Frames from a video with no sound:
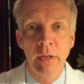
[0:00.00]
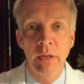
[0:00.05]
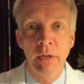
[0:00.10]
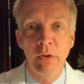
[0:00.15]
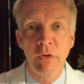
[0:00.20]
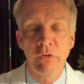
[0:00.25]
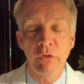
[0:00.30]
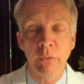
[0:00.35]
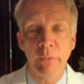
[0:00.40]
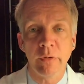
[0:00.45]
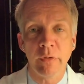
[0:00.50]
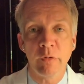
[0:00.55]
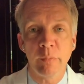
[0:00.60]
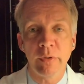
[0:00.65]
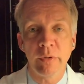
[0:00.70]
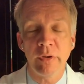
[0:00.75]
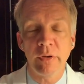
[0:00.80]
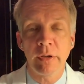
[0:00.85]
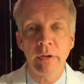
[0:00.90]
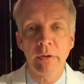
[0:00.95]
So in this
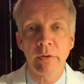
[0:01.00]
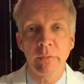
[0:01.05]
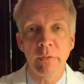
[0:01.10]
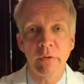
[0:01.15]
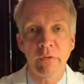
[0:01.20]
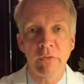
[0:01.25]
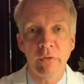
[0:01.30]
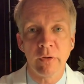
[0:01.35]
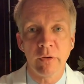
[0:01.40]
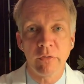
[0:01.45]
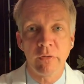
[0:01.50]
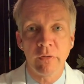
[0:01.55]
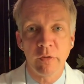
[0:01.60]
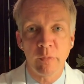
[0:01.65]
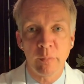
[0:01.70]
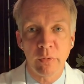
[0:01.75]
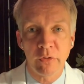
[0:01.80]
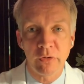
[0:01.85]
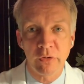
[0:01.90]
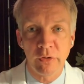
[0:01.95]
particular instance, this
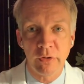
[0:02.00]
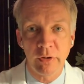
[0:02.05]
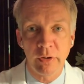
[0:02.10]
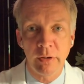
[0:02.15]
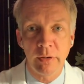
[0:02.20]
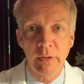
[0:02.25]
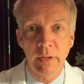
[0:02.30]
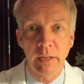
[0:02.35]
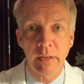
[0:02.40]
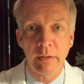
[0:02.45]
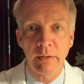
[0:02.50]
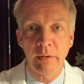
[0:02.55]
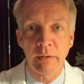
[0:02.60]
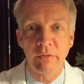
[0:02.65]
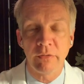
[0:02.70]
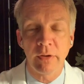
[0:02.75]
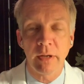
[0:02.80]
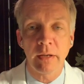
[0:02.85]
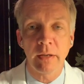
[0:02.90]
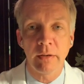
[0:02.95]
person did get a
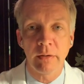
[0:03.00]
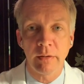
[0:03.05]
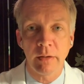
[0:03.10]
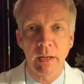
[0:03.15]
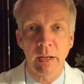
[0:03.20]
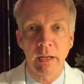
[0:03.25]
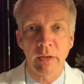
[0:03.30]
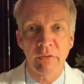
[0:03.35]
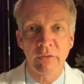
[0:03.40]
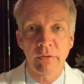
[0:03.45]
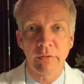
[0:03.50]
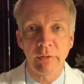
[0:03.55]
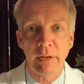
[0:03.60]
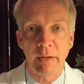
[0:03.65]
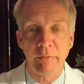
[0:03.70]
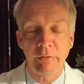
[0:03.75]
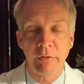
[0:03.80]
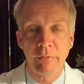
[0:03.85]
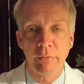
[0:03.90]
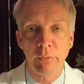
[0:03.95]
second test
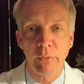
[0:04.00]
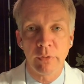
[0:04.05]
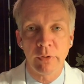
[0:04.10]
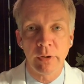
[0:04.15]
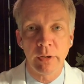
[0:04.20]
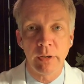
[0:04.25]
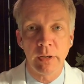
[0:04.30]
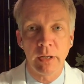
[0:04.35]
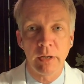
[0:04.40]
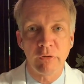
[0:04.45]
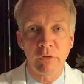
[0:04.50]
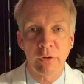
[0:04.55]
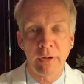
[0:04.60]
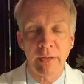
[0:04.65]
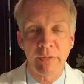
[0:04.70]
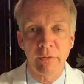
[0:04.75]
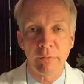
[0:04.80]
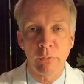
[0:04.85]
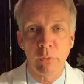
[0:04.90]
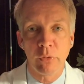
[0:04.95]
after 14 days or
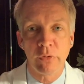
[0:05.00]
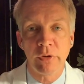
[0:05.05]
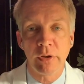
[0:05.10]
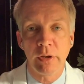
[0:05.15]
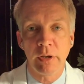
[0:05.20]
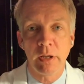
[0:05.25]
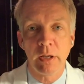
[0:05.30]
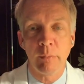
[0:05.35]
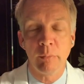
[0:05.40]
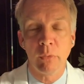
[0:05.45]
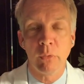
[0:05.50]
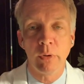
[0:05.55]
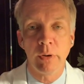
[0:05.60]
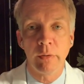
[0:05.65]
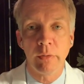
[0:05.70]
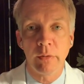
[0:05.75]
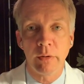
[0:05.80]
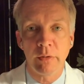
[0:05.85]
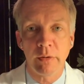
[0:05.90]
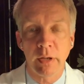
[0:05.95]
at the 14-day point.
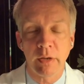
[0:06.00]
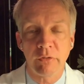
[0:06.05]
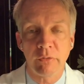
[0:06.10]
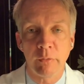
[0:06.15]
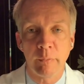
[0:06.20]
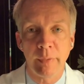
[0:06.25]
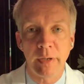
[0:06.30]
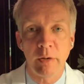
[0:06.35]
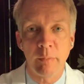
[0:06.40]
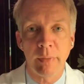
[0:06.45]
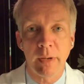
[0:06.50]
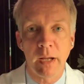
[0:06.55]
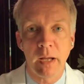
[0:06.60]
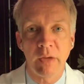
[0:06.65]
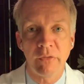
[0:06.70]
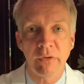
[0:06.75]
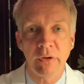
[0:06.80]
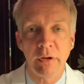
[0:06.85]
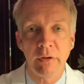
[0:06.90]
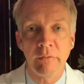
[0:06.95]
Their test remained
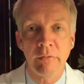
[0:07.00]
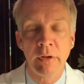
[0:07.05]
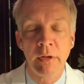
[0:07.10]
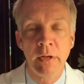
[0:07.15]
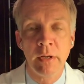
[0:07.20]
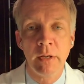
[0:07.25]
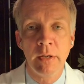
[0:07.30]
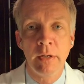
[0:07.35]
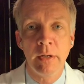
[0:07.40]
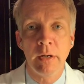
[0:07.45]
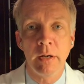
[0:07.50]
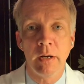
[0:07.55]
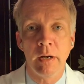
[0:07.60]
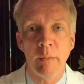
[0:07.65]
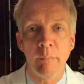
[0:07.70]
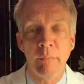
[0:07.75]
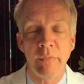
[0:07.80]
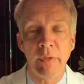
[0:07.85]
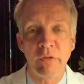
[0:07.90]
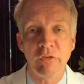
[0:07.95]
positive.
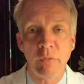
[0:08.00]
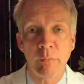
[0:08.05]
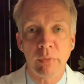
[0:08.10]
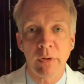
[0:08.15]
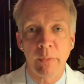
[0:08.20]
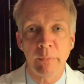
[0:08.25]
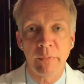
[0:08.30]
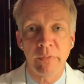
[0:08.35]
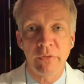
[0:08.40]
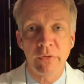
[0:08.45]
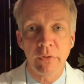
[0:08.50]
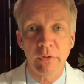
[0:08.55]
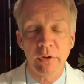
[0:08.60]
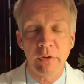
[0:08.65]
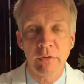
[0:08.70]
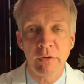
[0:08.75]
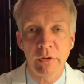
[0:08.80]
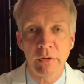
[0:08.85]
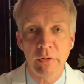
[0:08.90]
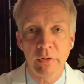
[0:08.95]
They should probably still
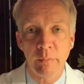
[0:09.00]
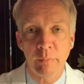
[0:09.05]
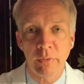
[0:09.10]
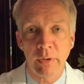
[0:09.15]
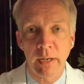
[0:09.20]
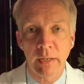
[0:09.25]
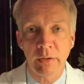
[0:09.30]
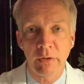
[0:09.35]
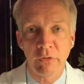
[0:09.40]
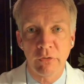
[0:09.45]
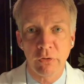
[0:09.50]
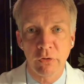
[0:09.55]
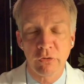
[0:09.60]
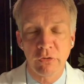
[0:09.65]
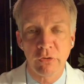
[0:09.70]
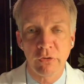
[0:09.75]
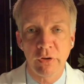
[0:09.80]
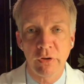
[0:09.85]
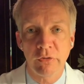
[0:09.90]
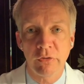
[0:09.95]
continue to practice social
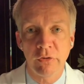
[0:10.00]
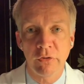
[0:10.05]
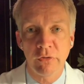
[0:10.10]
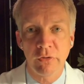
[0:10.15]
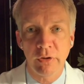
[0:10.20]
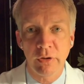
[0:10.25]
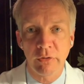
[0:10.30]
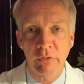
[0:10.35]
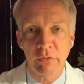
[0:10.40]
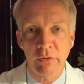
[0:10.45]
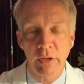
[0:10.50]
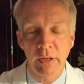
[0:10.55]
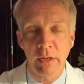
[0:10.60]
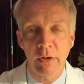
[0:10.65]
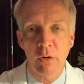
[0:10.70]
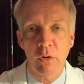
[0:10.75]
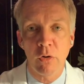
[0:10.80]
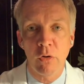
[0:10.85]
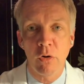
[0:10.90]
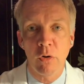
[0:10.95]
distancing, stay at
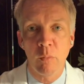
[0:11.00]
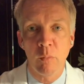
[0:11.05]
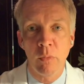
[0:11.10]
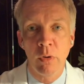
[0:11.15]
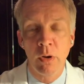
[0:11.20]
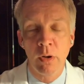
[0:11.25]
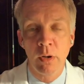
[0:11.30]
home,